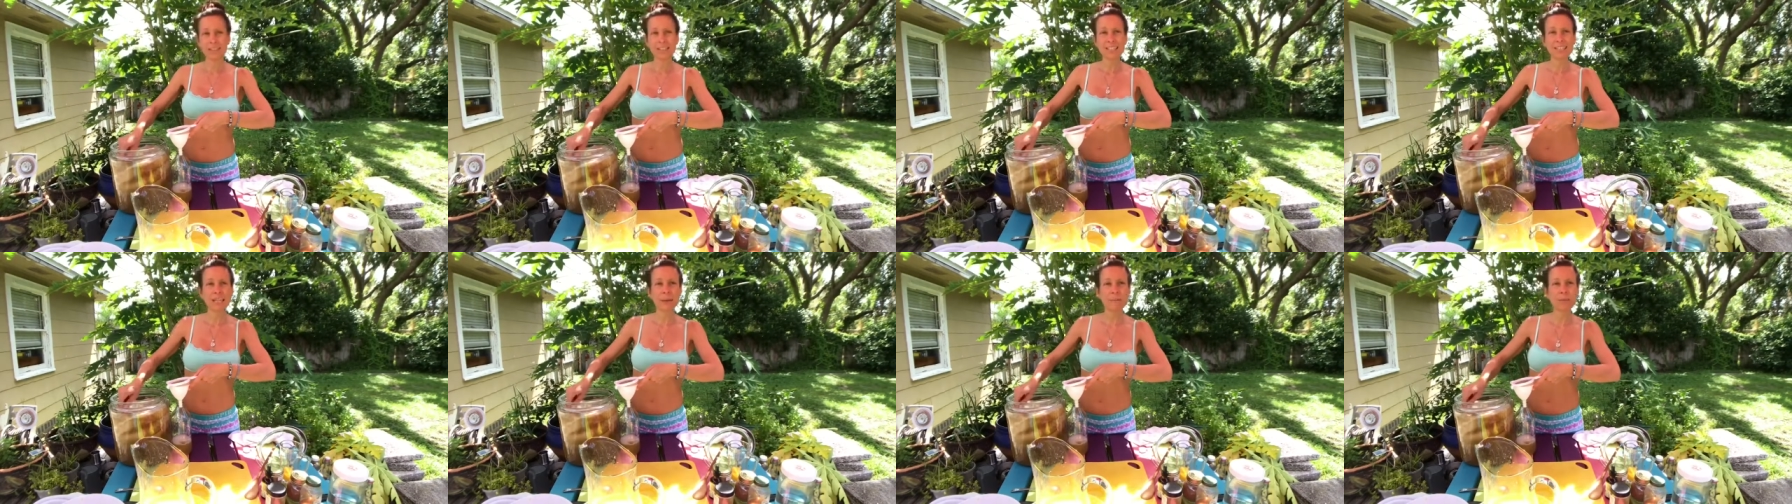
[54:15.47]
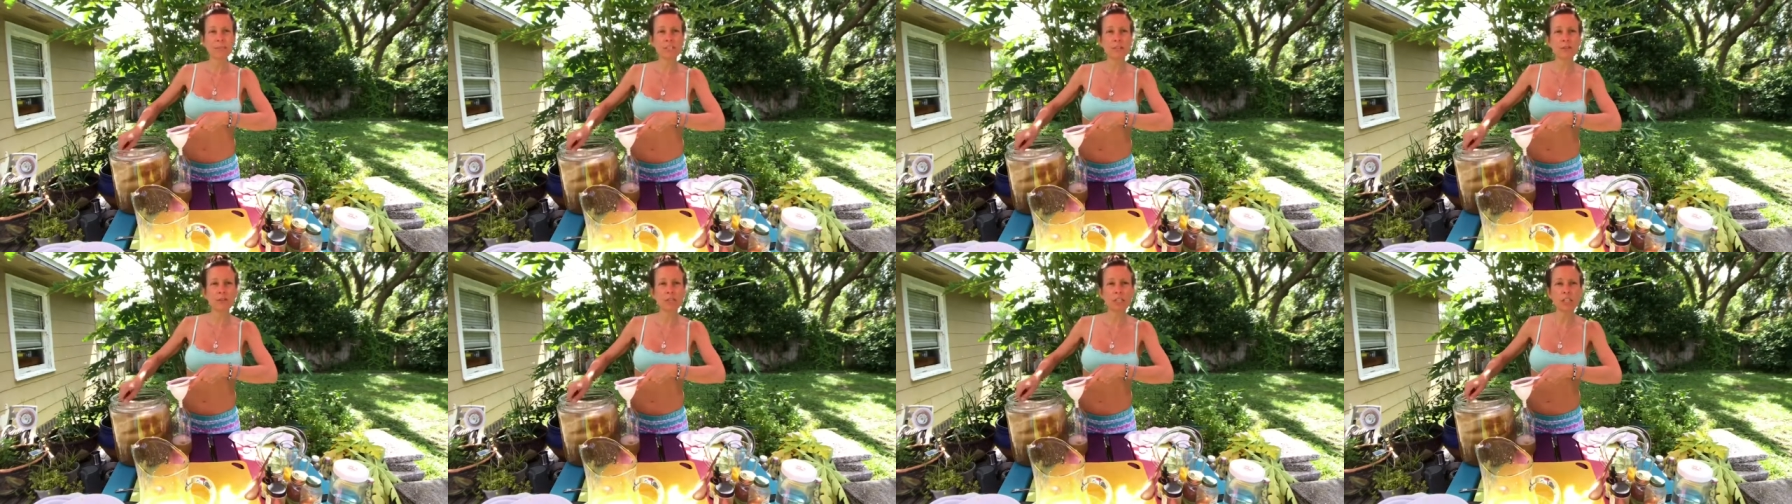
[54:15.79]
Let
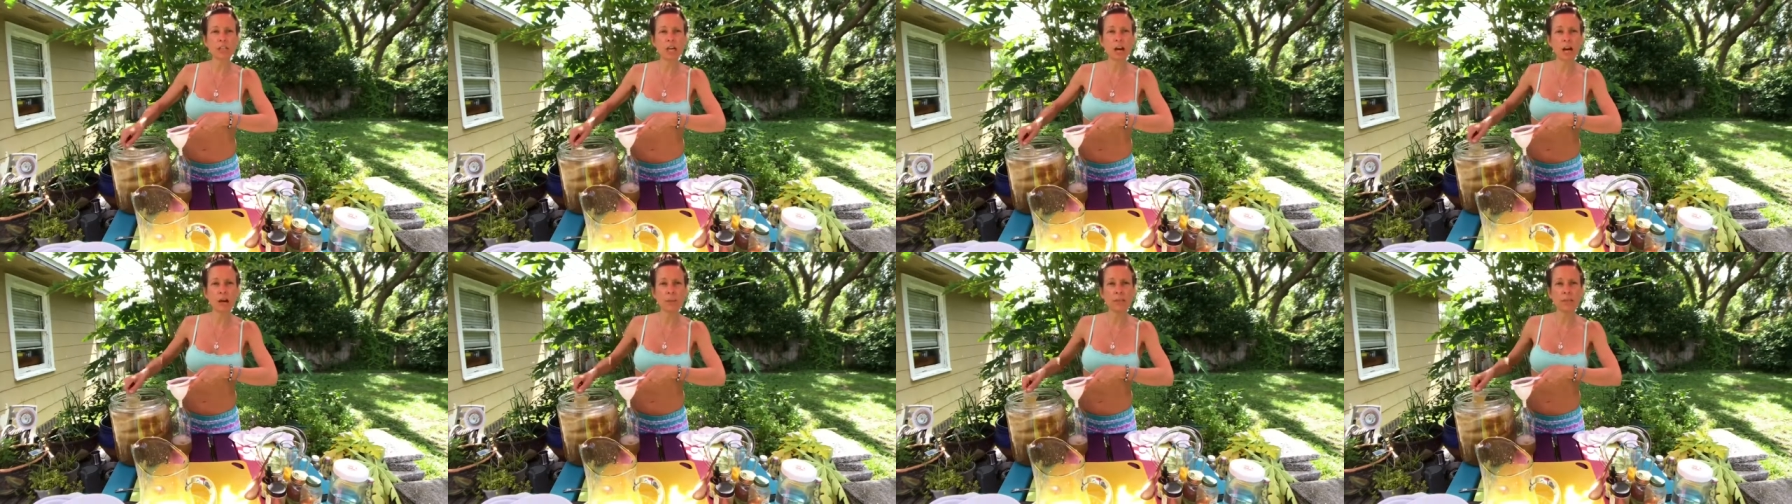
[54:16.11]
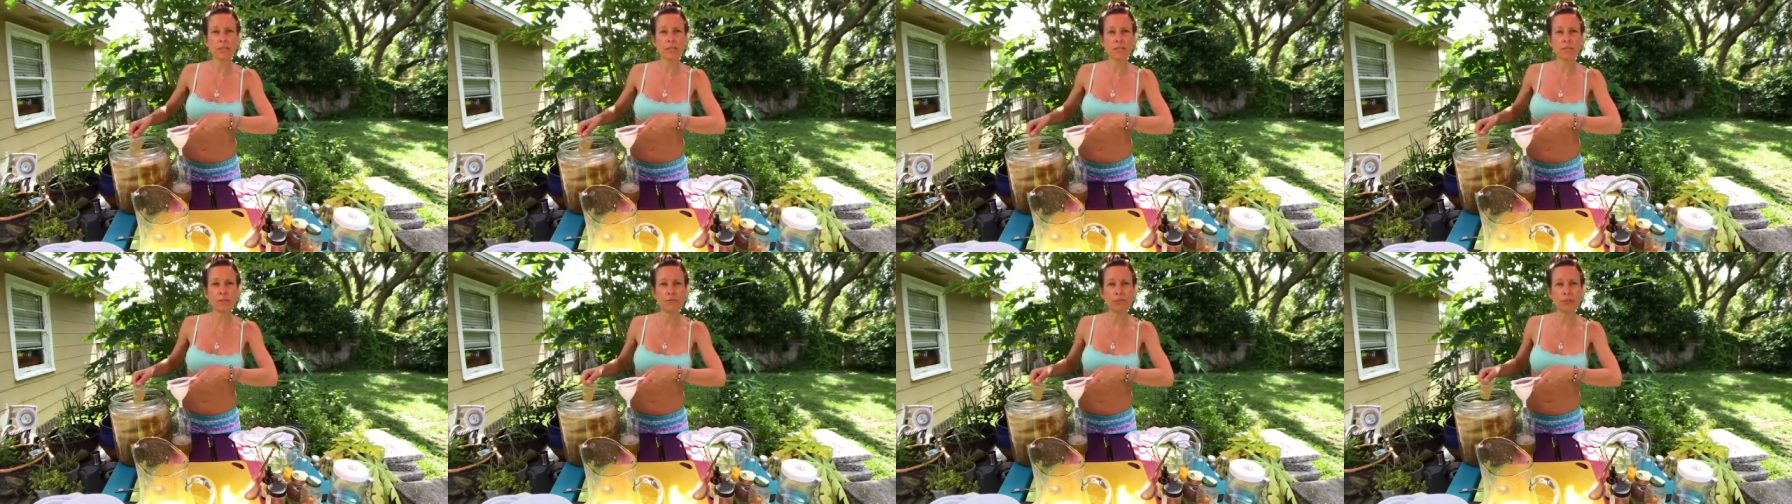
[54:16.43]
me know in the
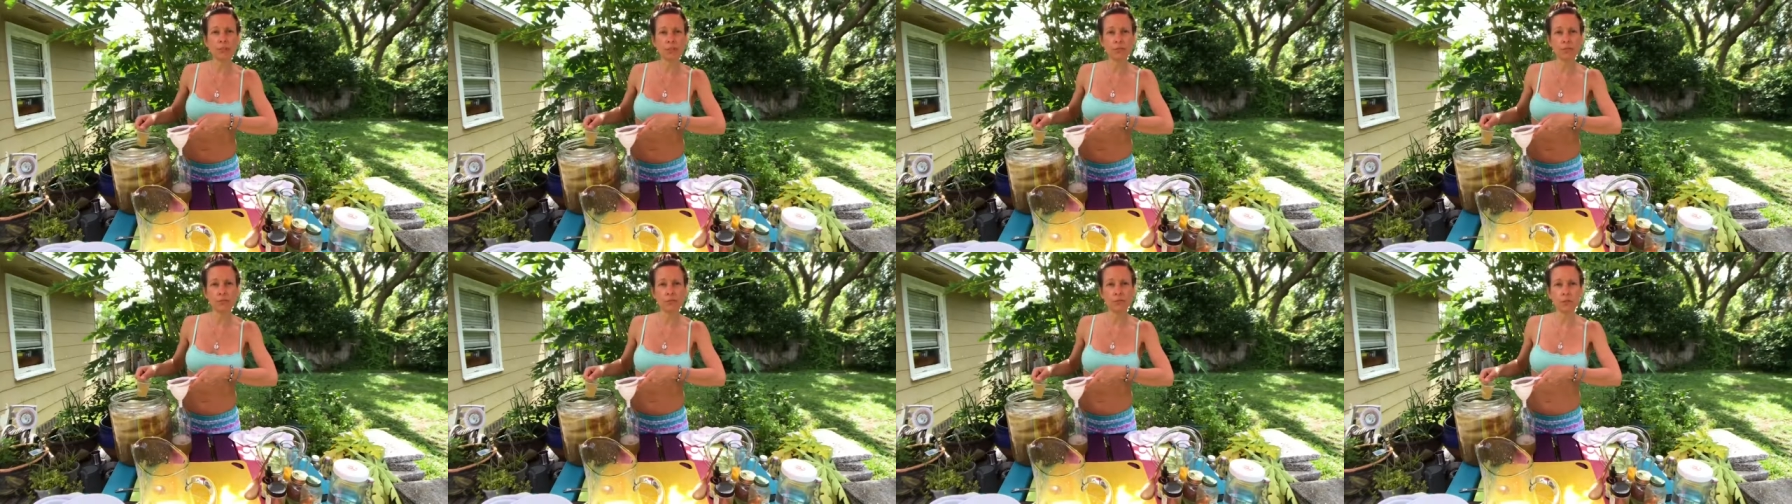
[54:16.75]
comments if you're in